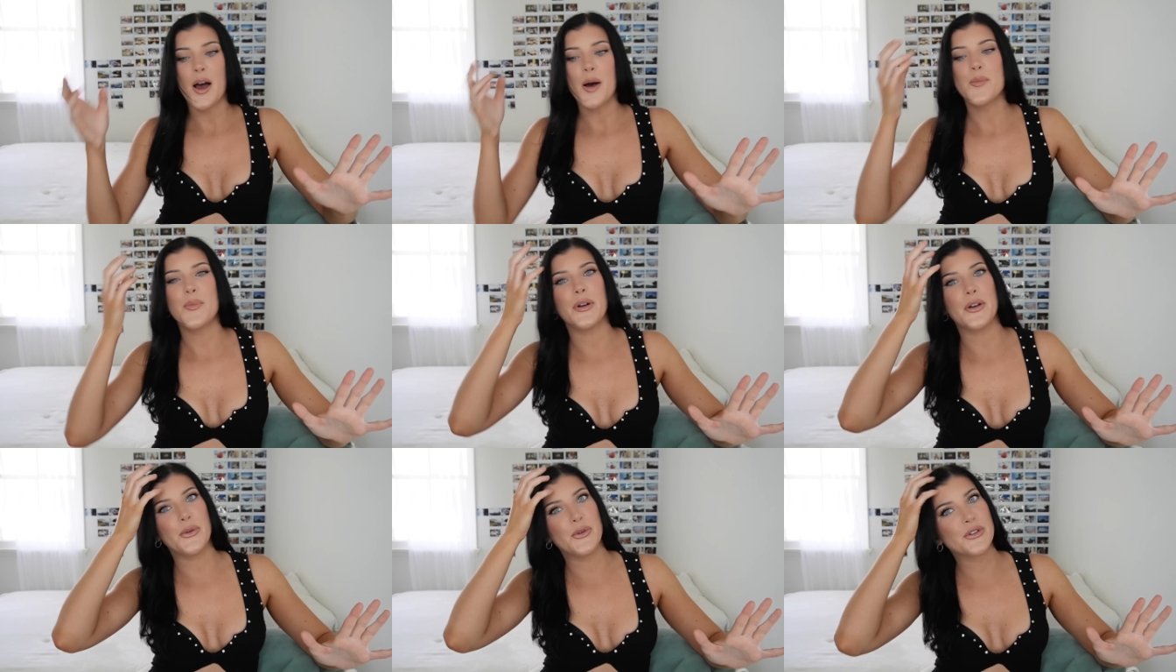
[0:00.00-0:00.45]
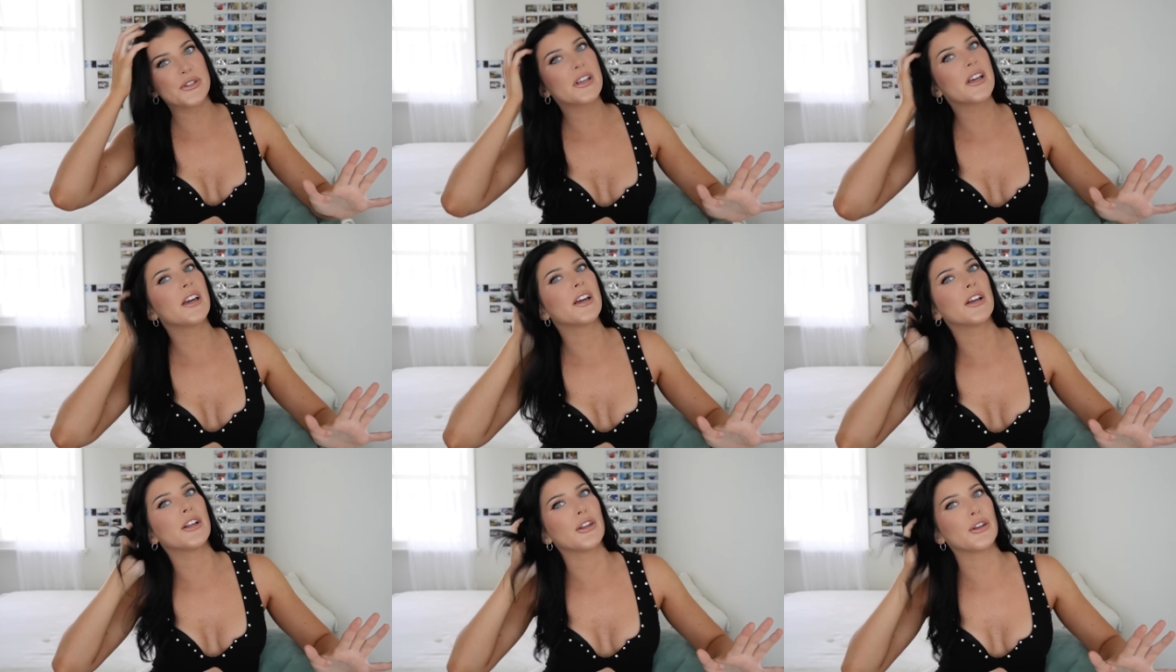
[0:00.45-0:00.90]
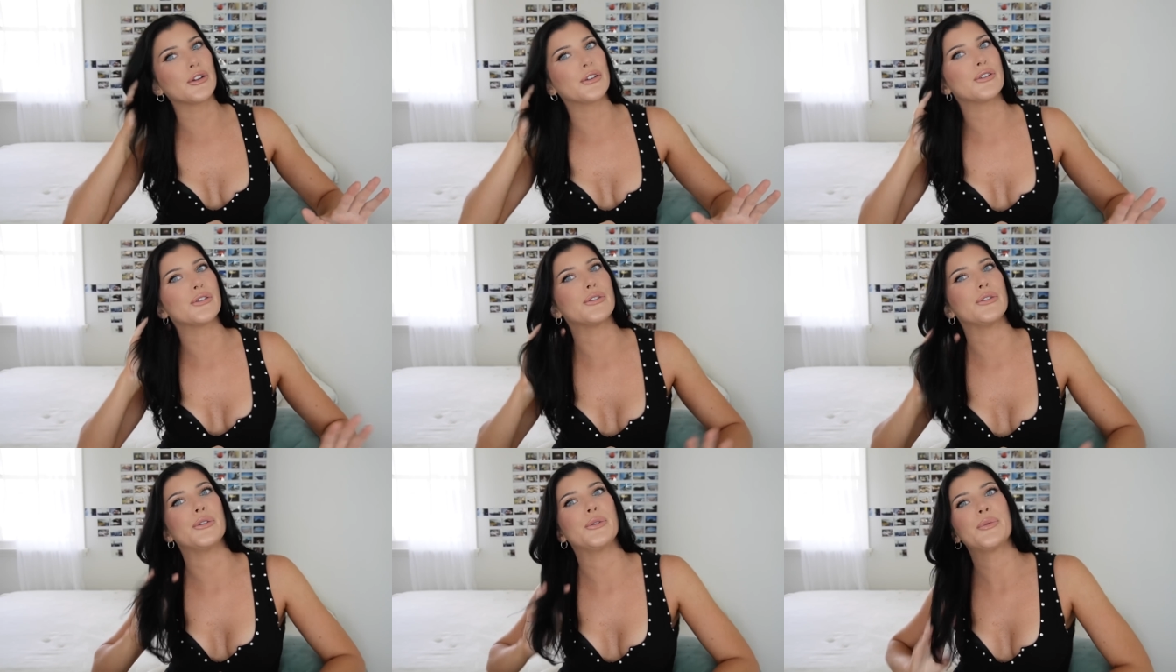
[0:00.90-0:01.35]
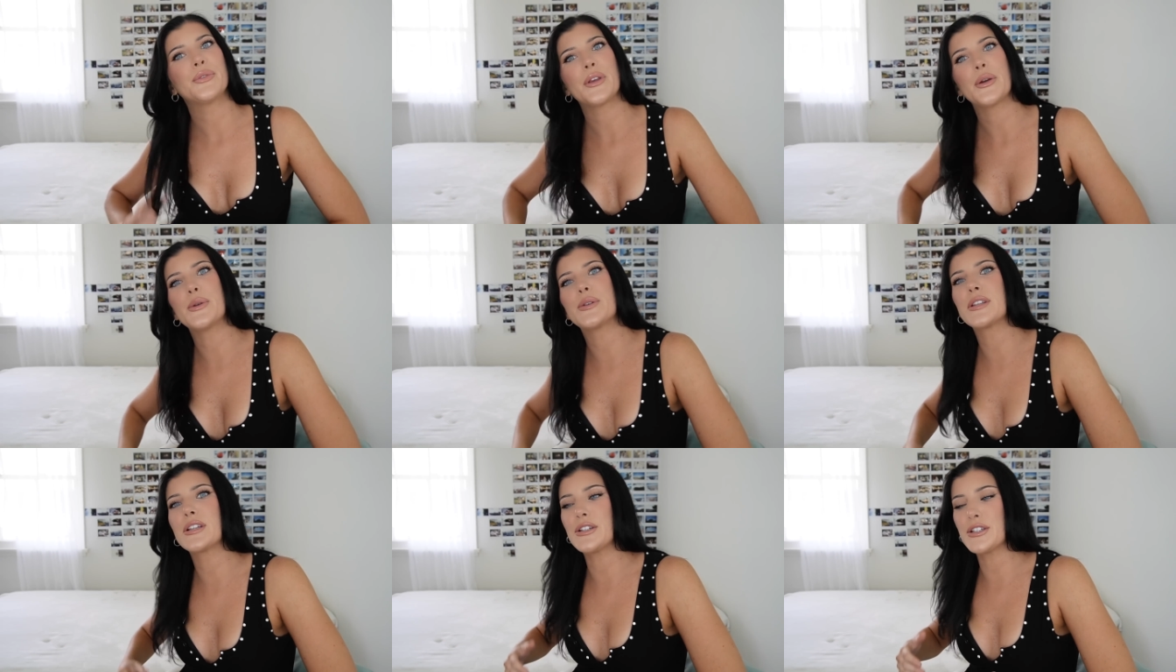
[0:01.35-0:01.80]
But it was like a little, it
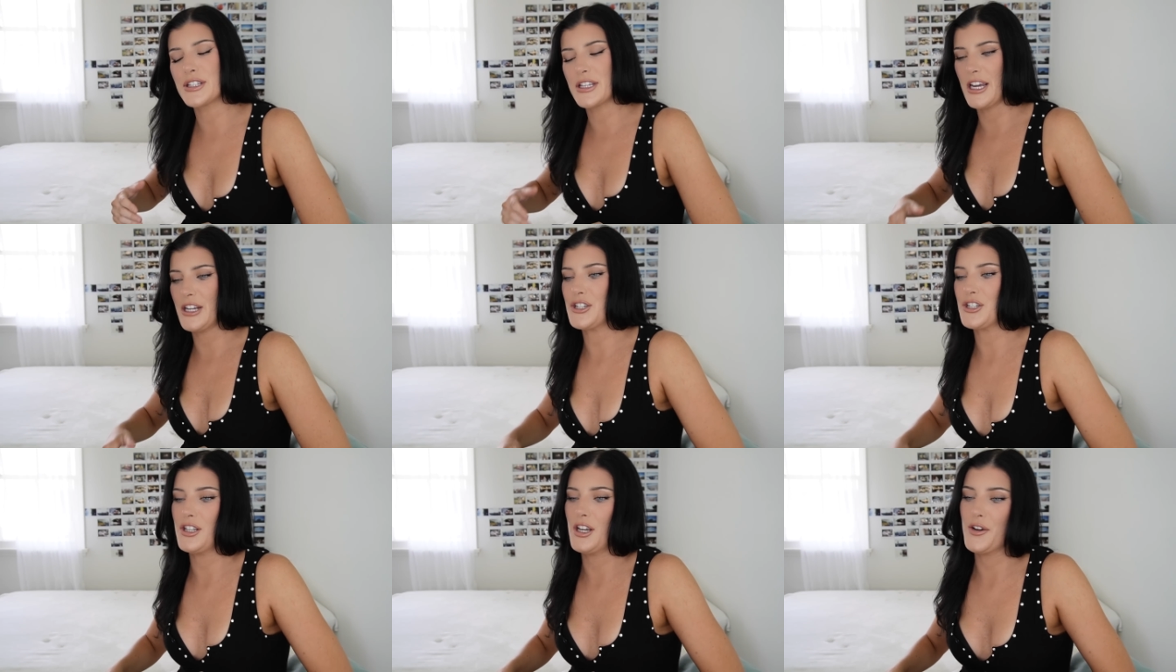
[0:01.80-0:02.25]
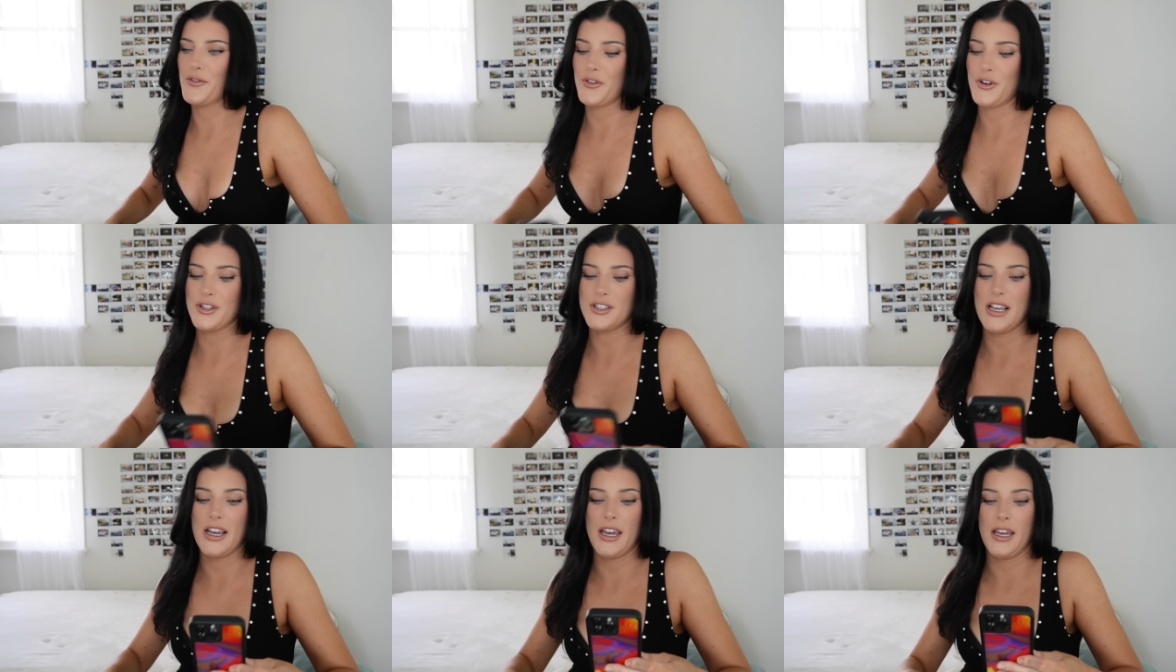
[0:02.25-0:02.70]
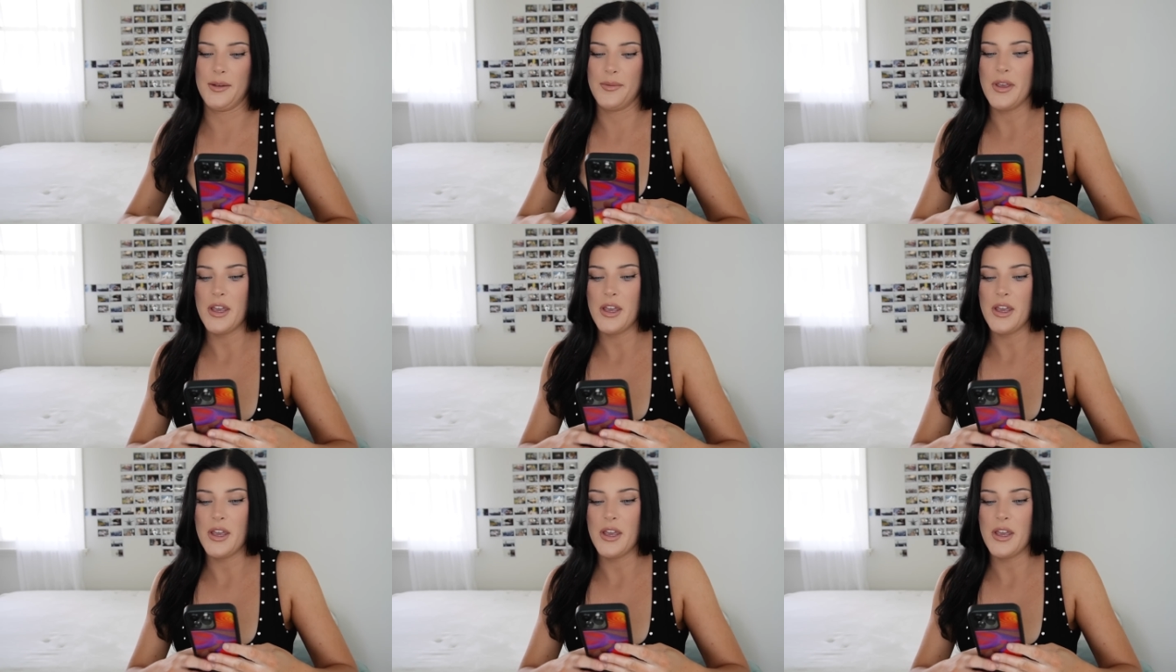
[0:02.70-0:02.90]
was a little sketchy there for a second.